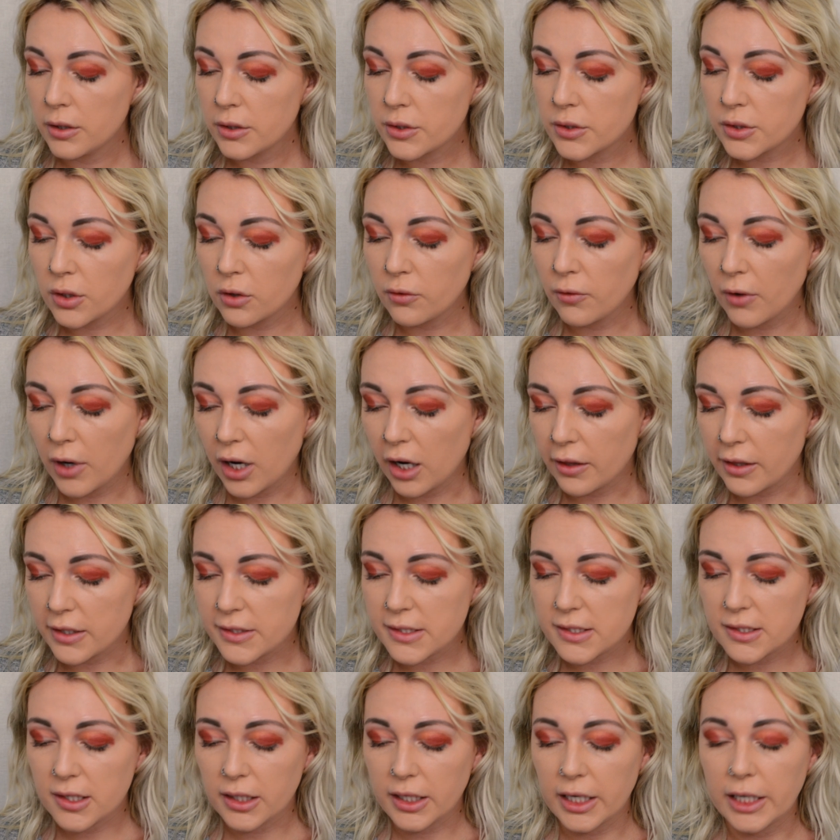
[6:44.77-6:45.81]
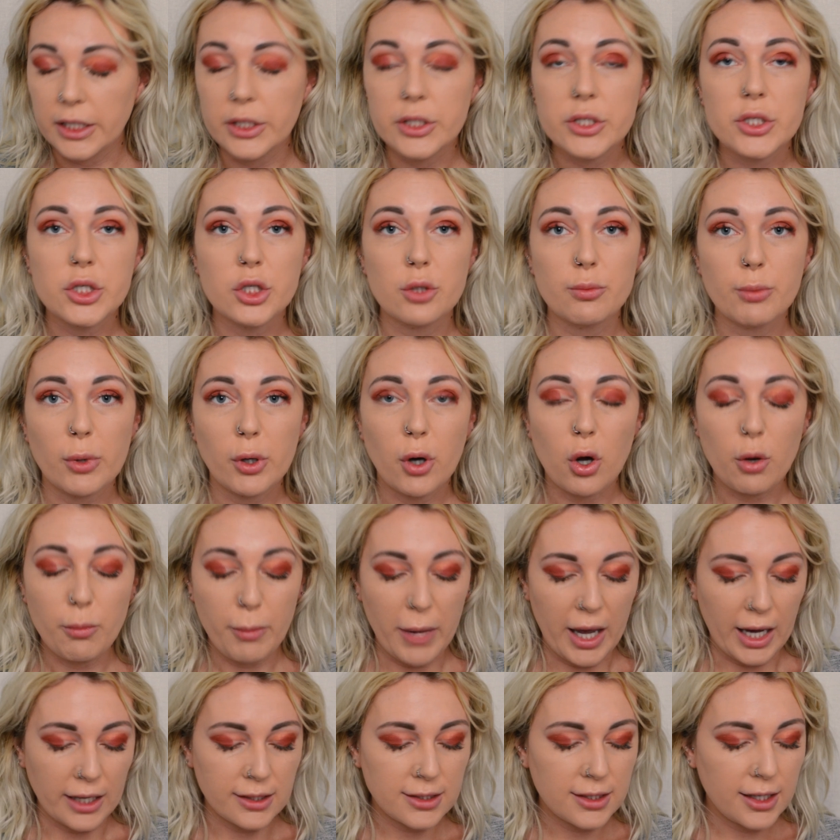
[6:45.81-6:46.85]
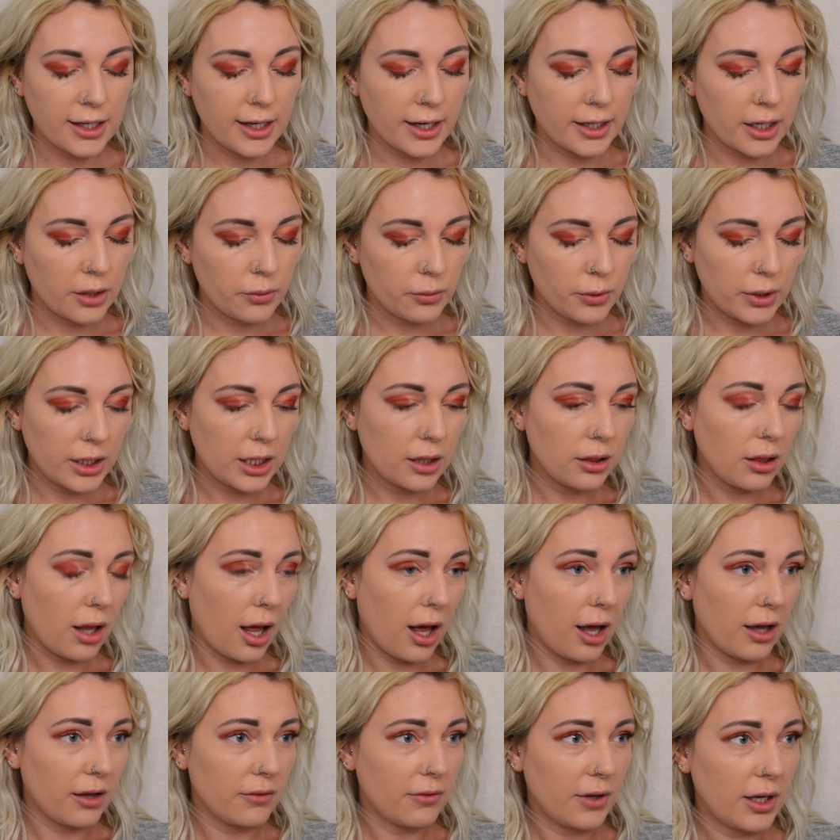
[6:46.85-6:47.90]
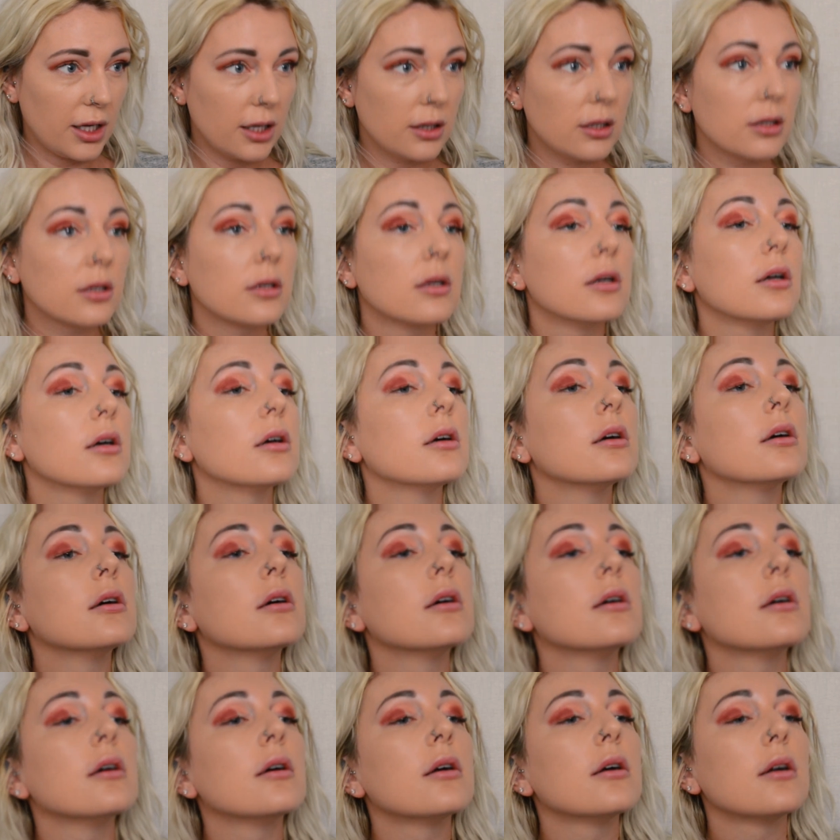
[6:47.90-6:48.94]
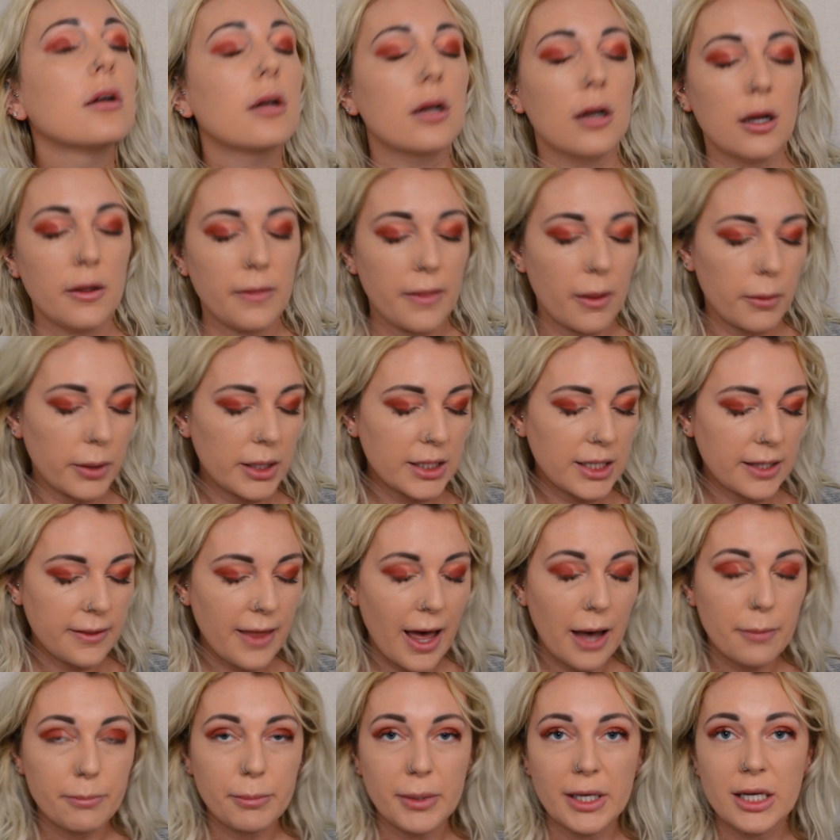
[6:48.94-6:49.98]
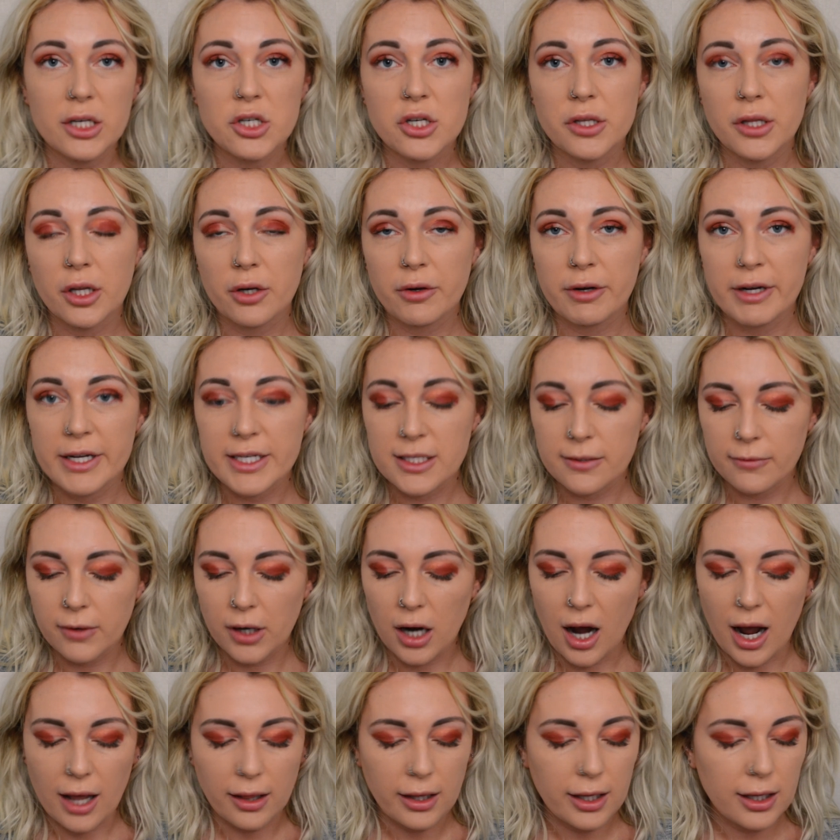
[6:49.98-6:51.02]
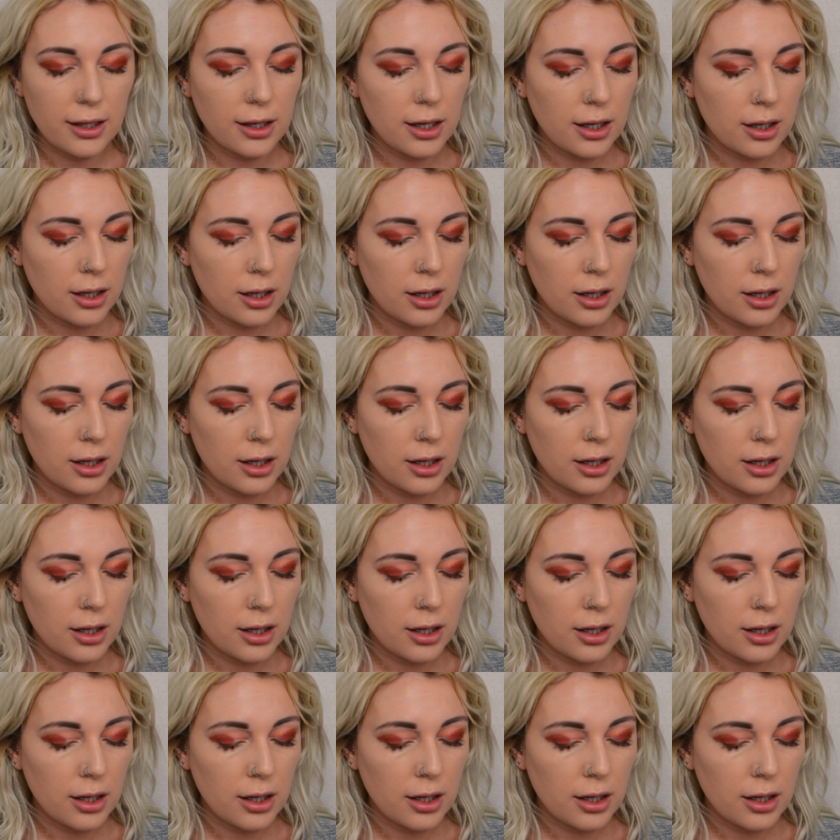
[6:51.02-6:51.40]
So far this is looking super romantic, and I really love that we did that peach in the crease of our eyelid.